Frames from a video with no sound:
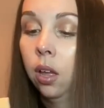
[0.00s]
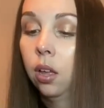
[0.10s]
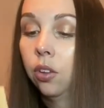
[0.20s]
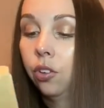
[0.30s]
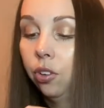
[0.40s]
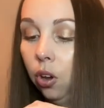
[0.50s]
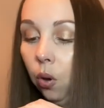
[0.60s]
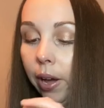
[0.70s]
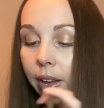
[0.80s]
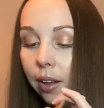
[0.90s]
So
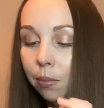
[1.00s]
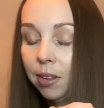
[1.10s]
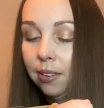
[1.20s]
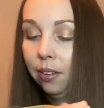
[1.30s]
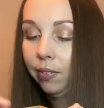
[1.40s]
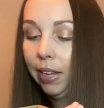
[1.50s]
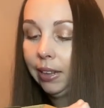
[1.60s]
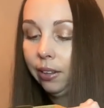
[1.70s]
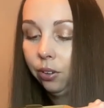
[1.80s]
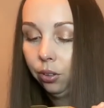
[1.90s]
I got myself a
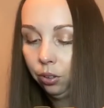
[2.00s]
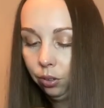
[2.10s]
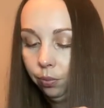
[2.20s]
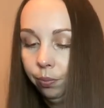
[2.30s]
little,